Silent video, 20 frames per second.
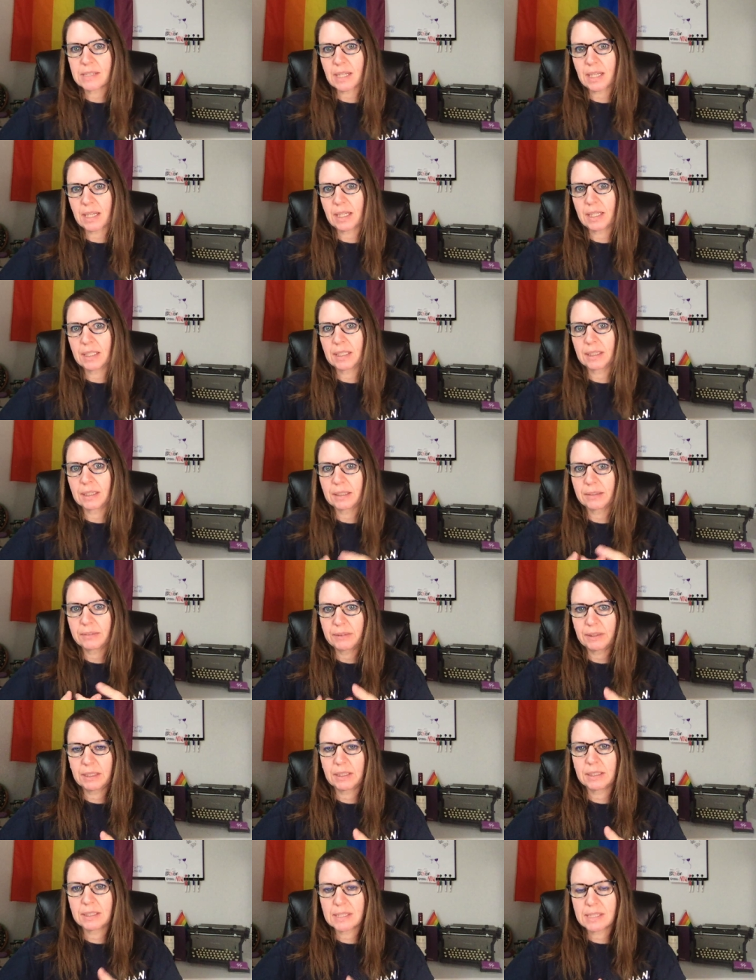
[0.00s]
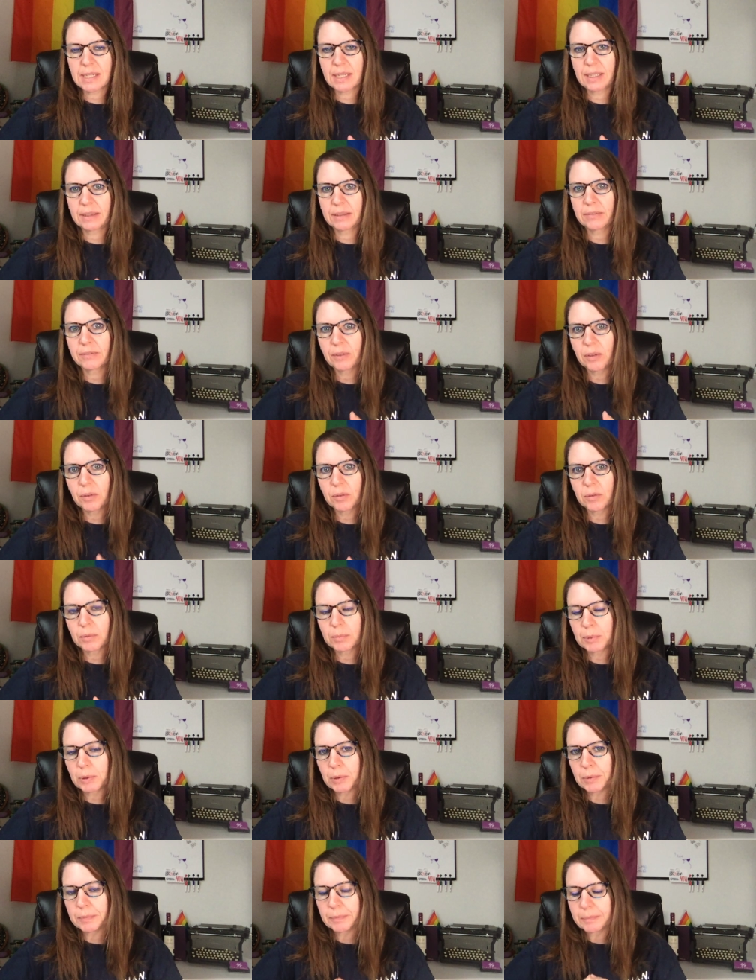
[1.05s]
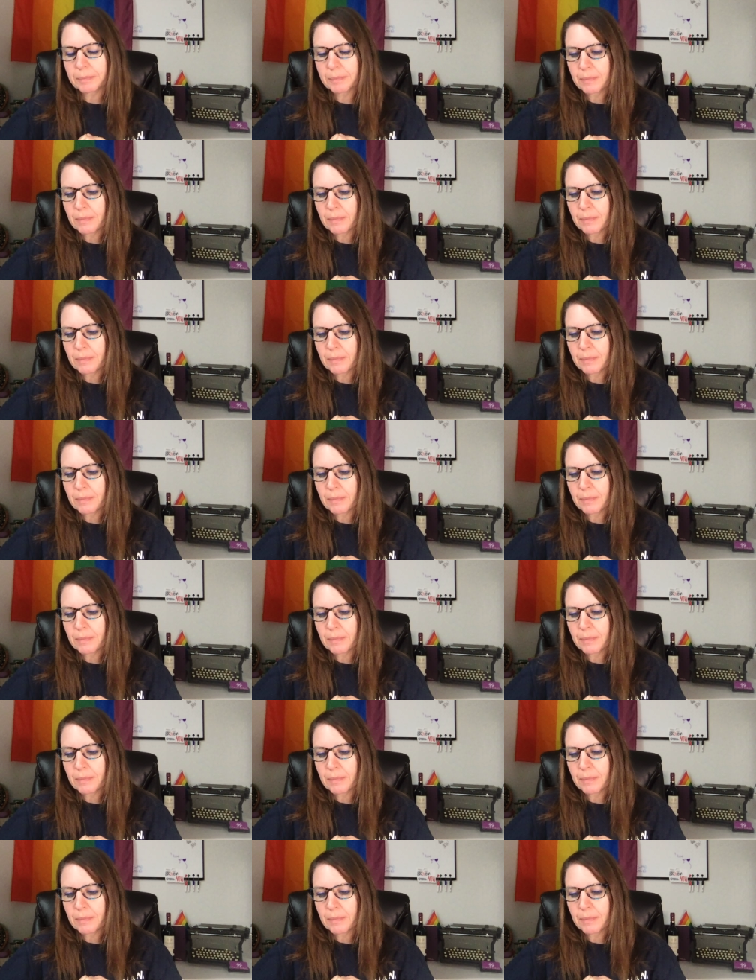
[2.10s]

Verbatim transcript: like living inside the vulnerable.